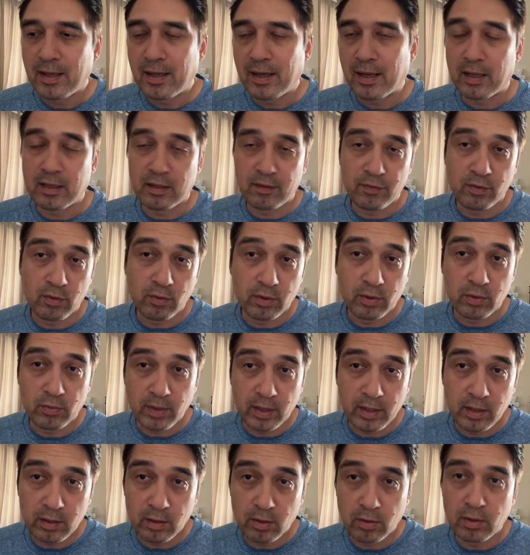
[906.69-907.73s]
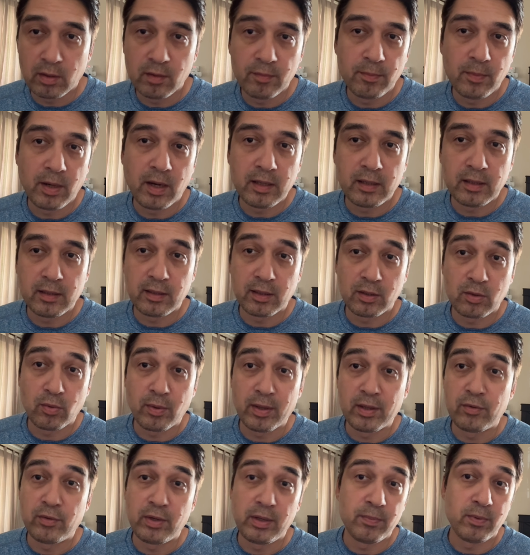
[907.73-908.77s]
And if you want to run a local model, the
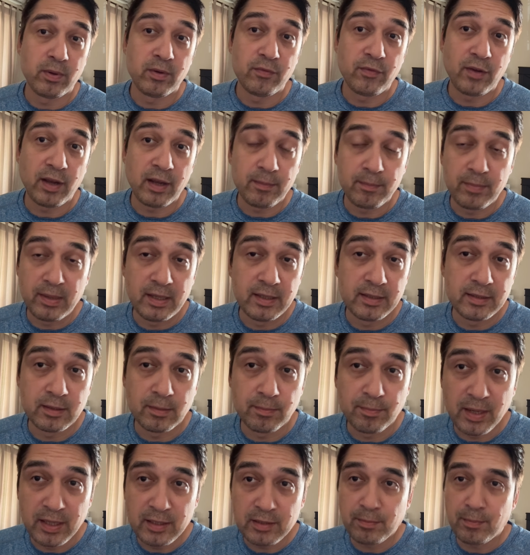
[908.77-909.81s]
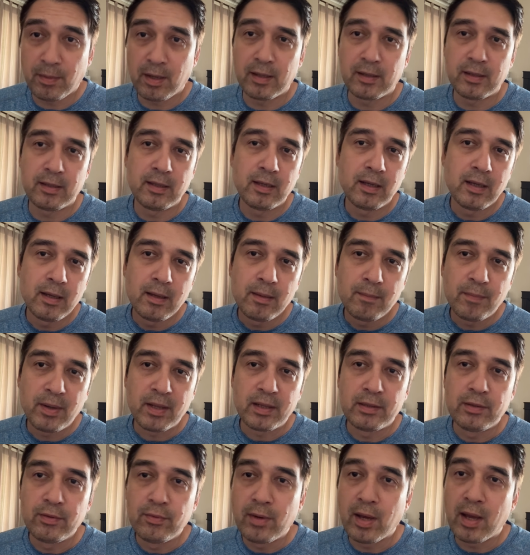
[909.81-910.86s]
Qwen 3.5B is the best model, but
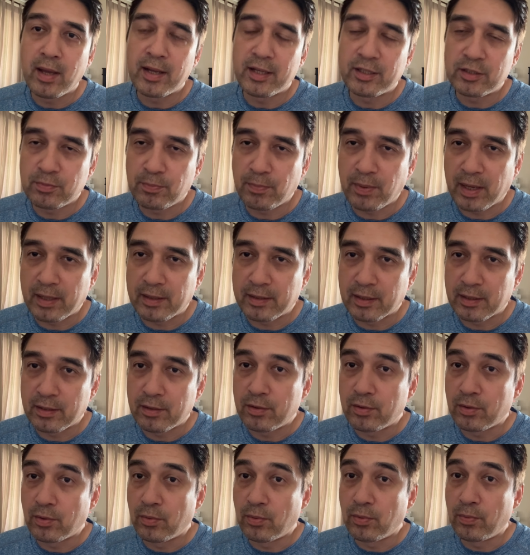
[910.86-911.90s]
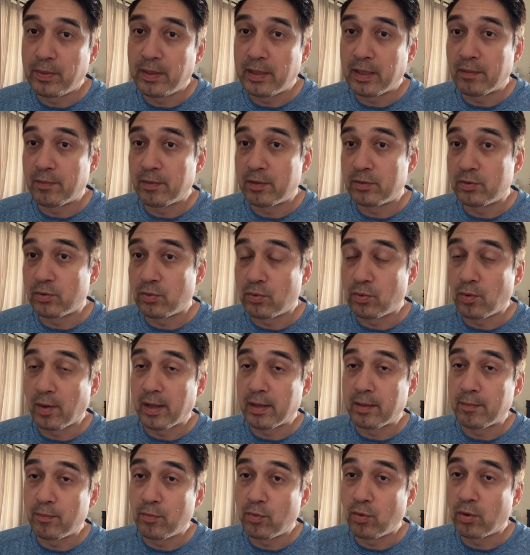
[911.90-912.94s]
do not expect it to be able to
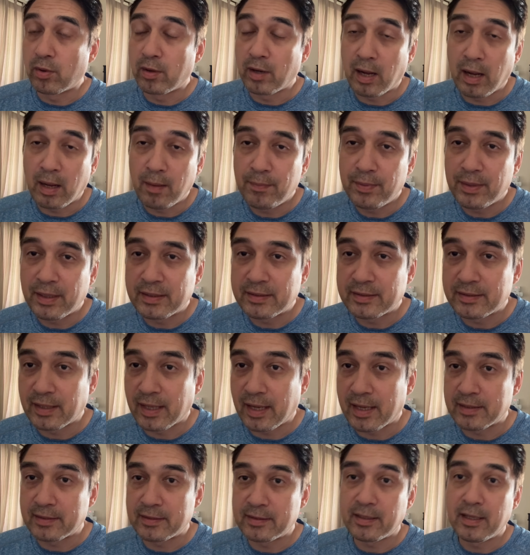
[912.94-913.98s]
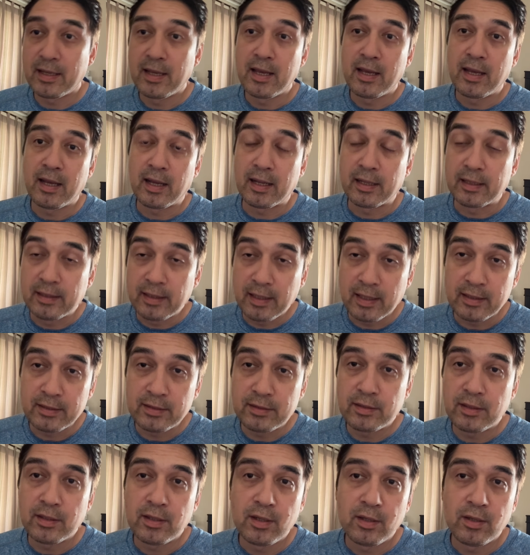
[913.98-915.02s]
run more complex tasks unless
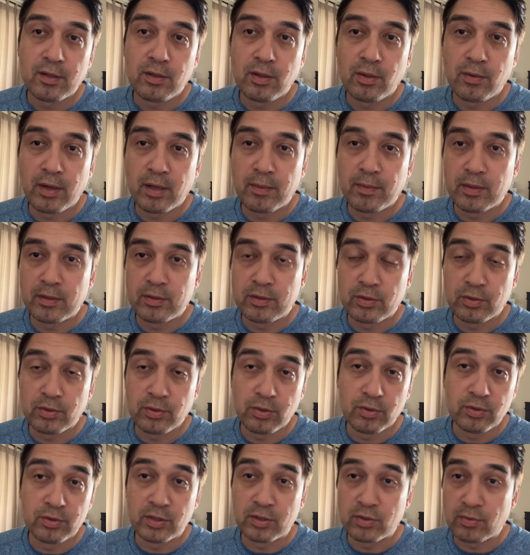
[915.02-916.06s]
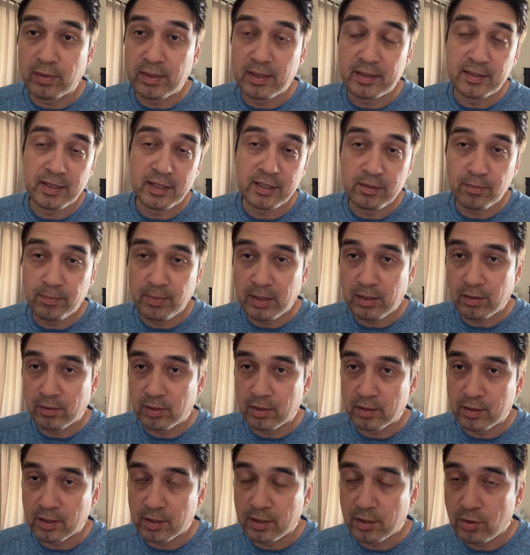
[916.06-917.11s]
you're able to use a 26B or the
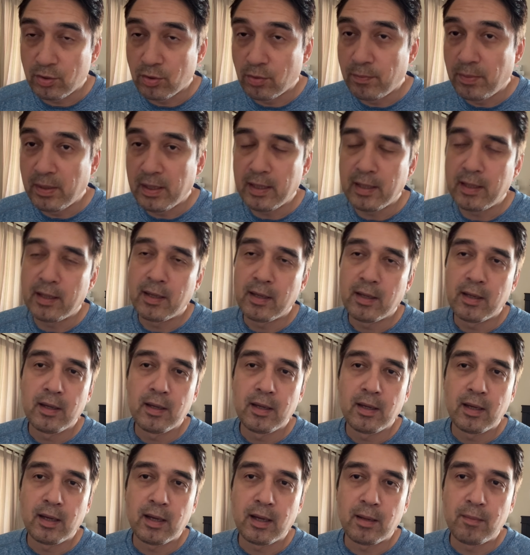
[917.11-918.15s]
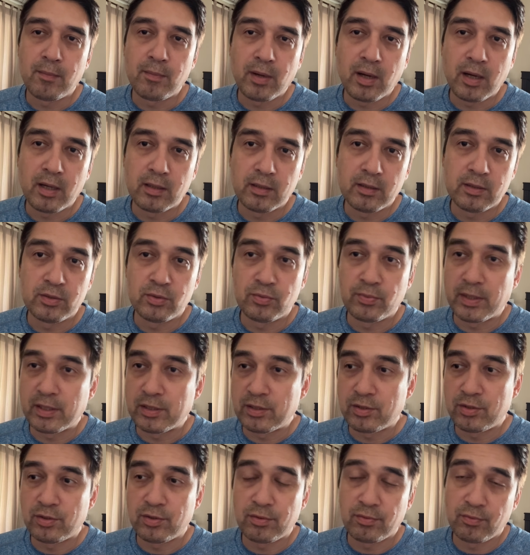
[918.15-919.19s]
32B models,
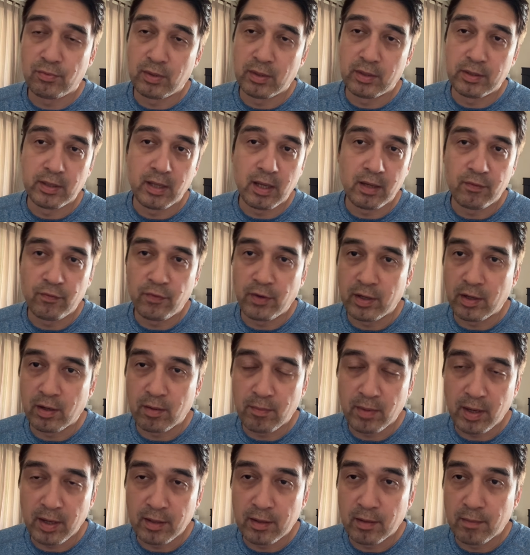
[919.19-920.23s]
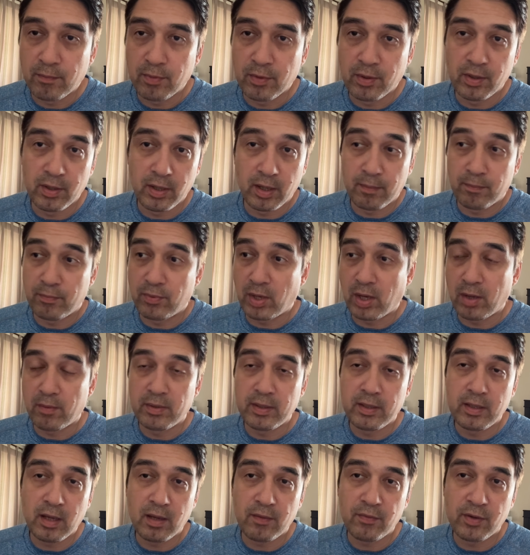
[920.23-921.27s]
which will not fit on my computer and probably
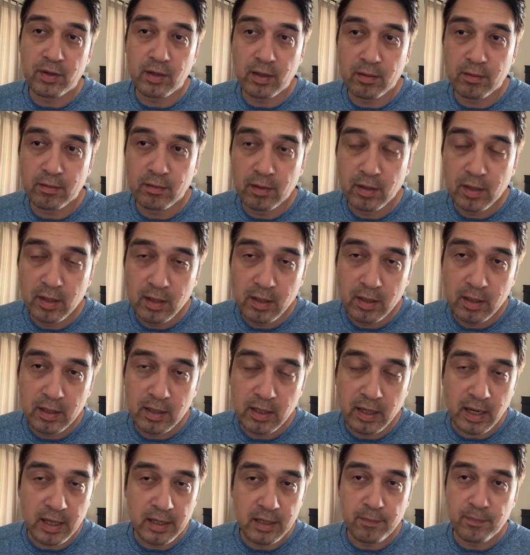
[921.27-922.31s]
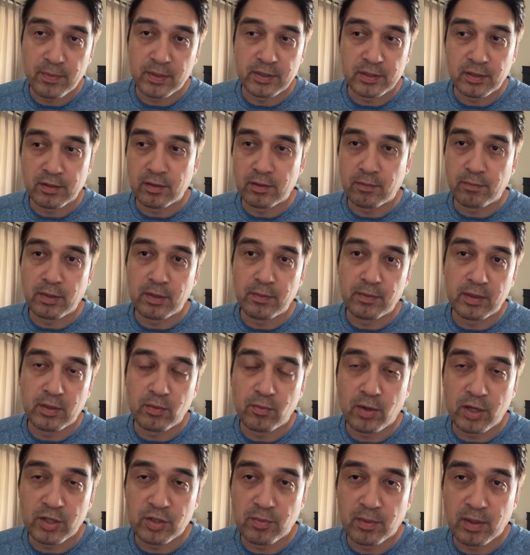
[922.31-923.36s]
not fit on 90% of the people that
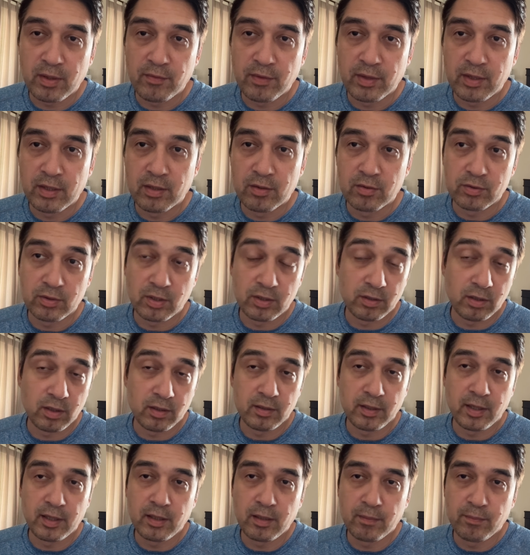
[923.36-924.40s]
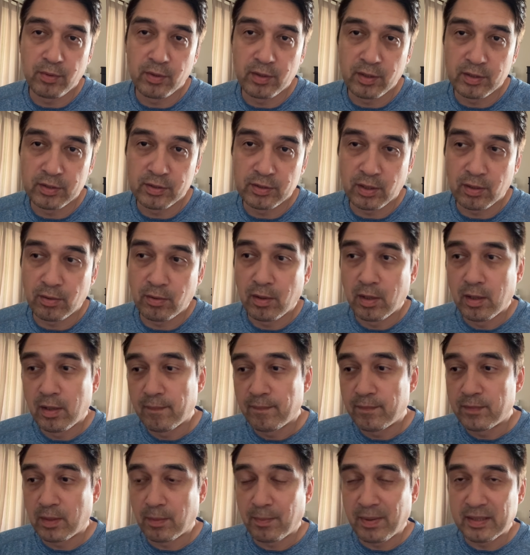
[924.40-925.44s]
watch my videos on their computers. So
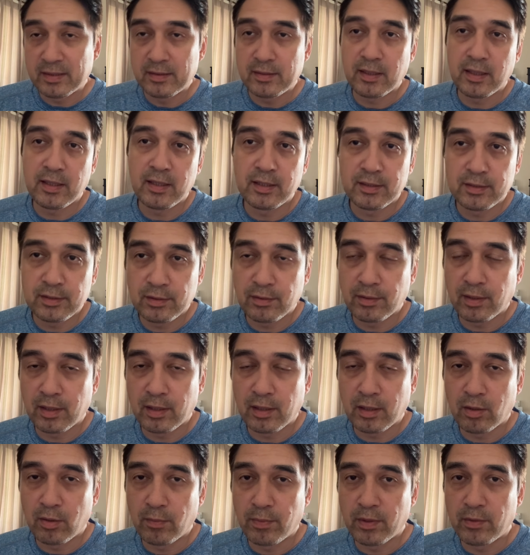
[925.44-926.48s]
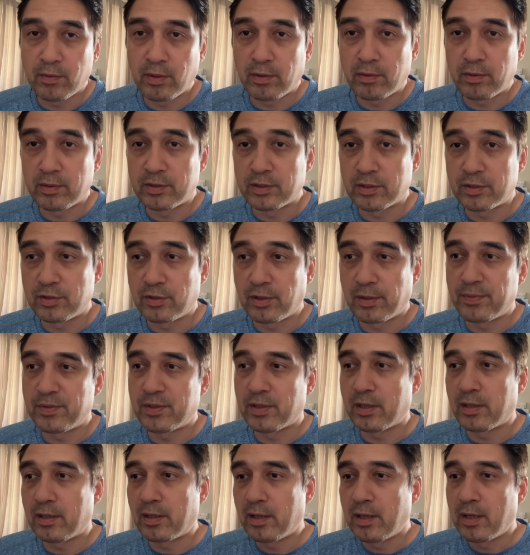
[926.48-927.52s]
the best thing is to hit an OpenRouter
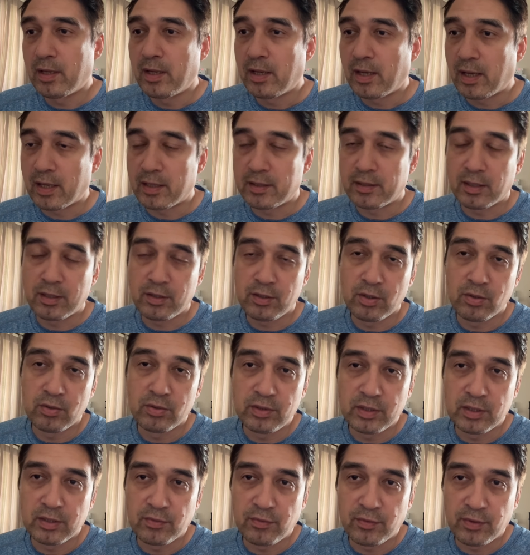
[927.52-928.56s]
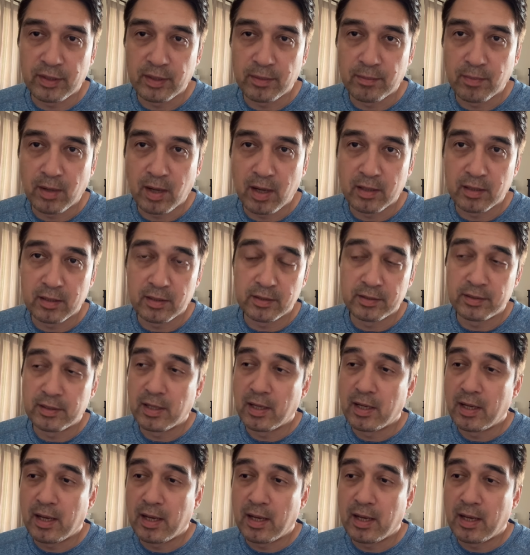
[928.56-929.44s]
subscription and then use these free models.